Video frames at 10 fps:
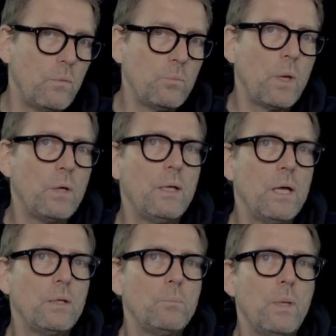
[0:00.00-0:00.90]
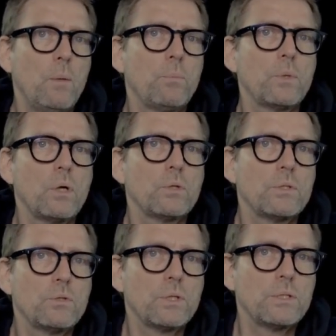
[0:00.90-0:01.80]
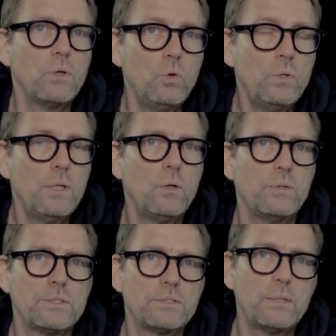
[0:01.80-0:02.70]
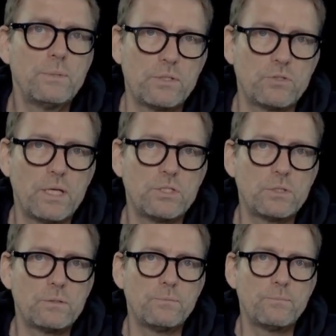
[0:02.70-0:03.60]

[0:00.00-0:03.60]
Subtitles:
while the other pump concentrates only on the steam extraction.